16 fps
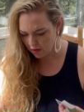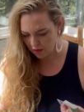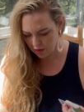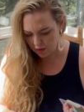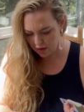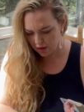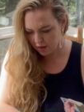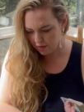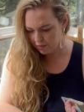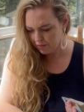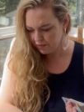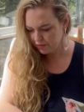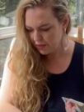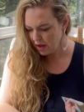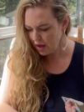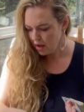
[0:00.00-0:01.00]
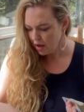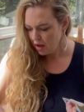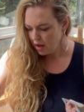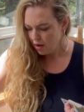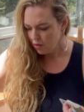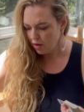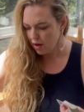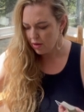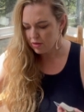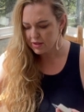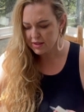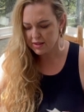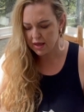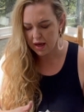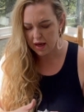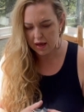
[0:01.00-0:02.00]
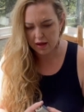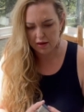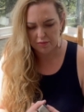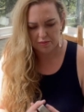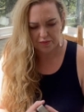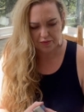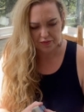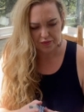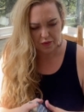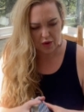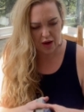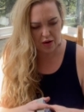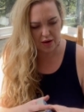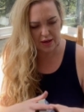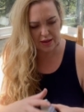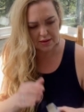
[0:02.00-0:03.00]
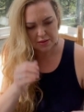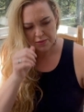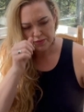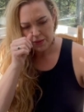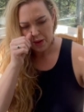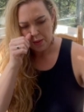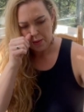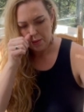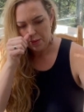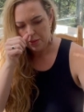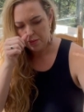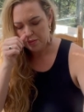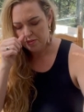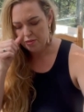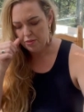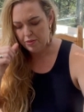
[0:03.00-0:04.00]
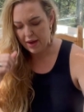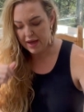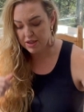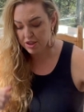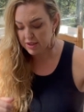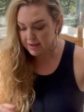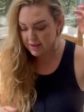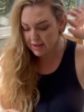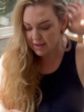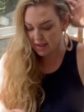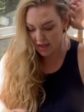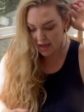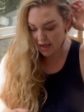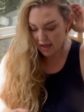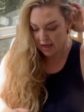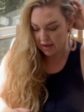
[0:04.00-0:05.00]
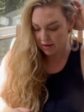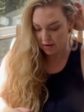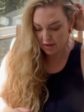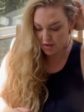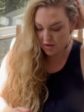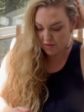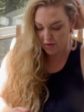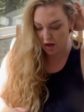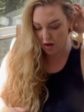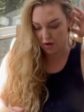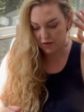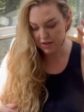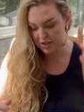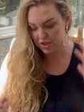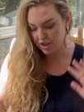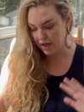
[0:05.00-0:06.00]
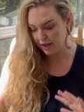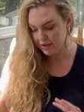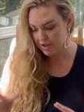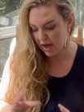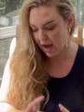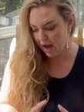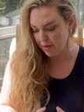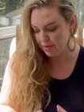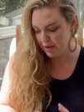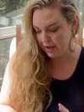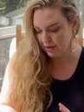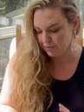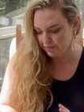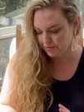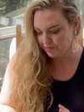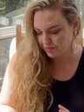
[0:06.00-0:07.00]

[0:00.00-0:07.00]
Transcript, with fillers: Okay. Well, I will say, Aries, patience is key, because you've got all this change happening.